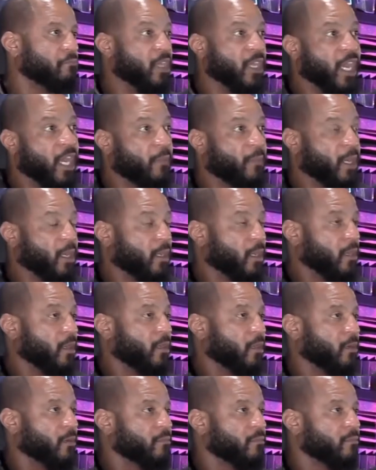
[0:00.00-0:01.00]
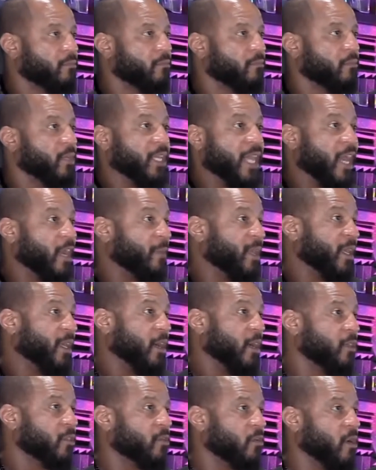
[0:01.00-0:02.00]
You gotta be a killer. You gotta be
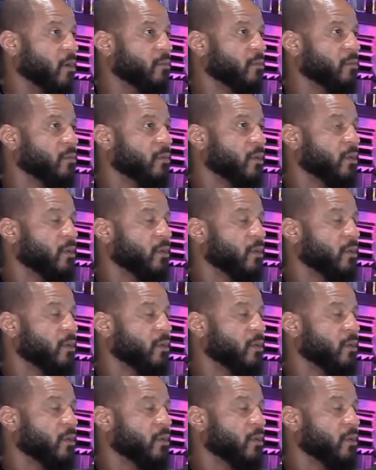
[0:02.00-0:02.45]
cutthroat.